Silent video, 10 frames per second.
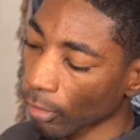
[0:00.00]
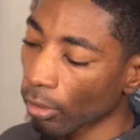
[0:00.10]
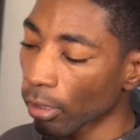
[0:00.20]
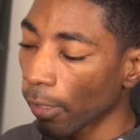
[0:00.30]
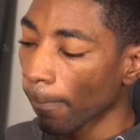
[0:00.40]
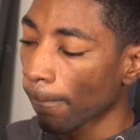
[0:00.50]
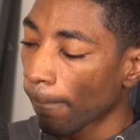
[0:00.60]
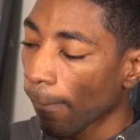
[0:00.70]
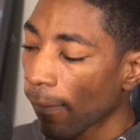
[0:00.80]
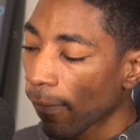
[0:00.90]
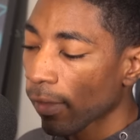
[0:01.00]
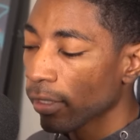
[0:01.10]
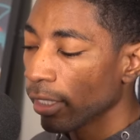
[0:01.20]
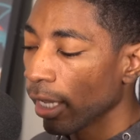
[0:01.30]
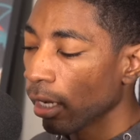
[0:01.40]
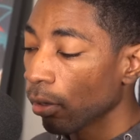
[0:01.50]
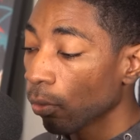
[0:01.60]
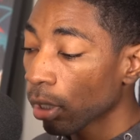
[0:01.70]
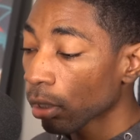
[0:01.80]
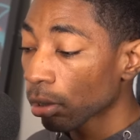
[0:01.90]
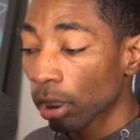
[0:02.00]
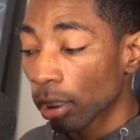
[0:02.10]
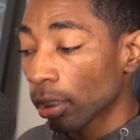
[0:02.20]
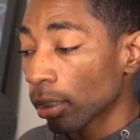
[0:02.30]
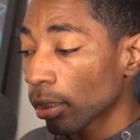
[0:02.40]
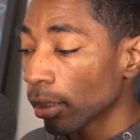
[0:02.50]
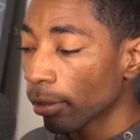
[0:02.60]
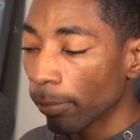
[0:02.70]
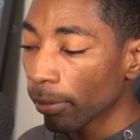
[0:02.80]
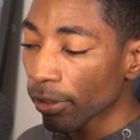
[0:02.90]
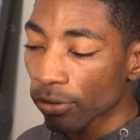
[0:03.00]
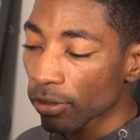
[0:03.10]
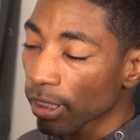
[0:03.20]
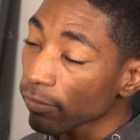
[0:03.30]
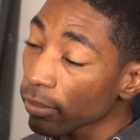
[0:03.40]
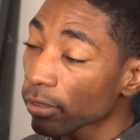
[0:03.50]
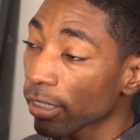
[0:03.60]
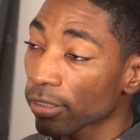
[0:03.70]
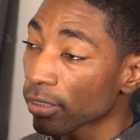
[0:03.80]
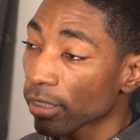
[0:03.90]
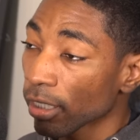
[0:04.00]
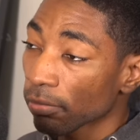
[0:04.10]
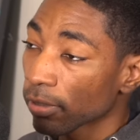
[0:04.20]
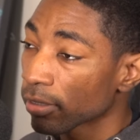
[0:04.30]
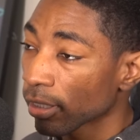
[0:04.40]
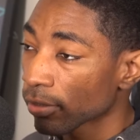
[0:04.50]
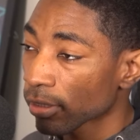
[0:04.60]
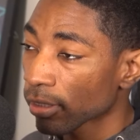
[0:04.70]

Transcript: Okay. Yeah. Well, maybe this will save it, as they say. It sounds I